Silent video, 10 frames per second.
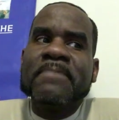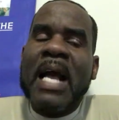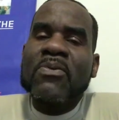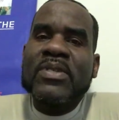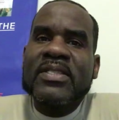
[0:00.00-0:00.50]

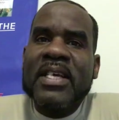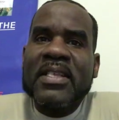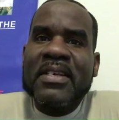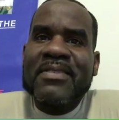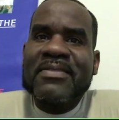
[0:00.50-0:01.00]
I wouldn't say
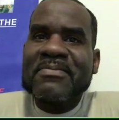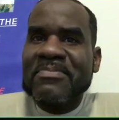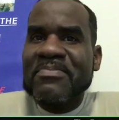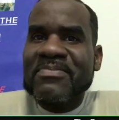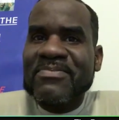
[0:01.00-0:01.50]
that
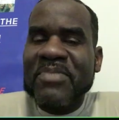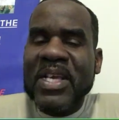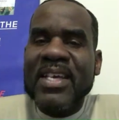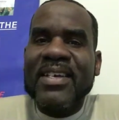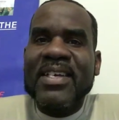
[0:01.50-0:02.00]

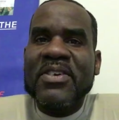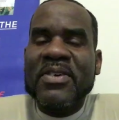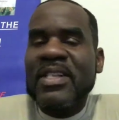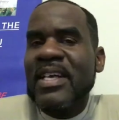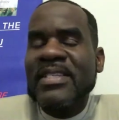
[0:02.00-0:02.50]
being in her
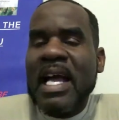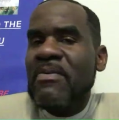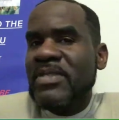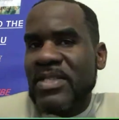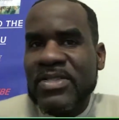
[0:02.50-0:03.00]
class, I
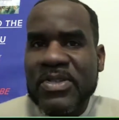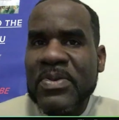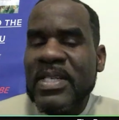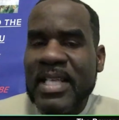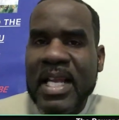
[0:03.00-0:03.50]
was the
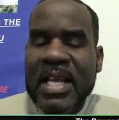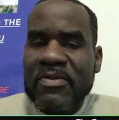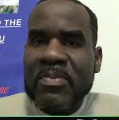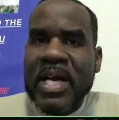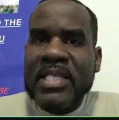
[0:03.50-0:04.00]
student that
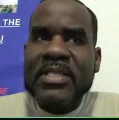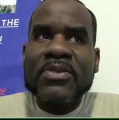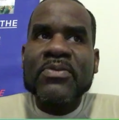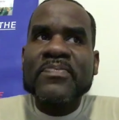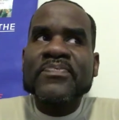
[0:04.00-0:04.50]
everybody
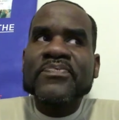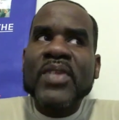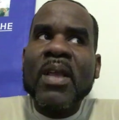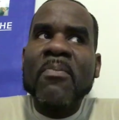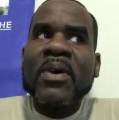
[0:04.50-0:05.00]
knew,
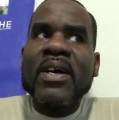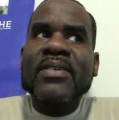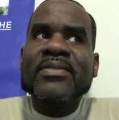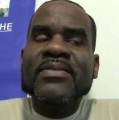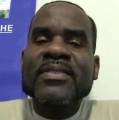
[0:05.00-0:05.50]
but
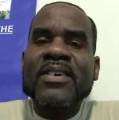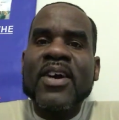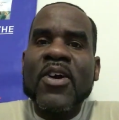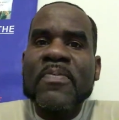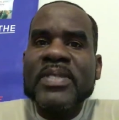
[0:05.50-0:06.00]

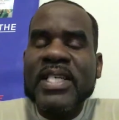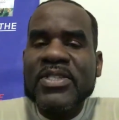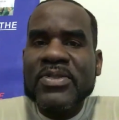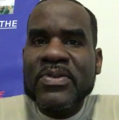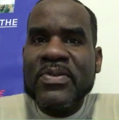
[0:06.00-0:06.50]
her
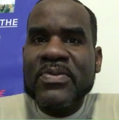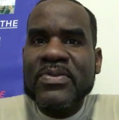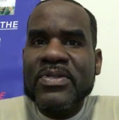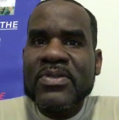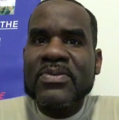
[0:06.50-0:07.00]
potential
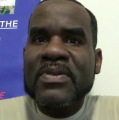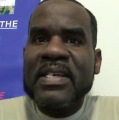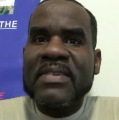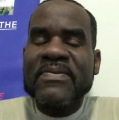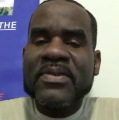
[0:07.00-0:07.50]
to
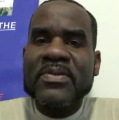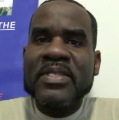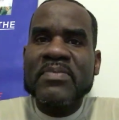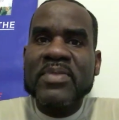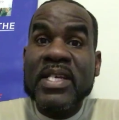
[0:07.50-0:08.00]

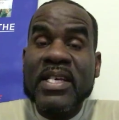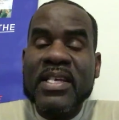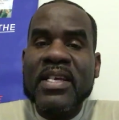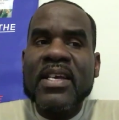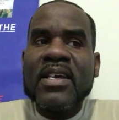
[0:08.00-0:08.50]
influence me
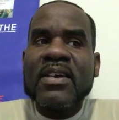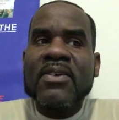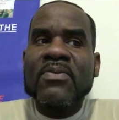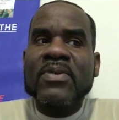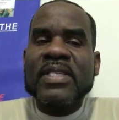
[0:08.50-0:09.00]

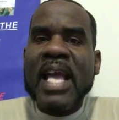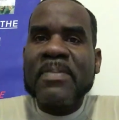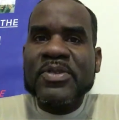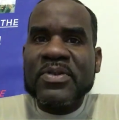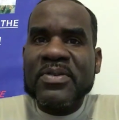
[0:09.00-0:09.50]
was
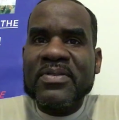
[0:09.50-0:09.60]
captured.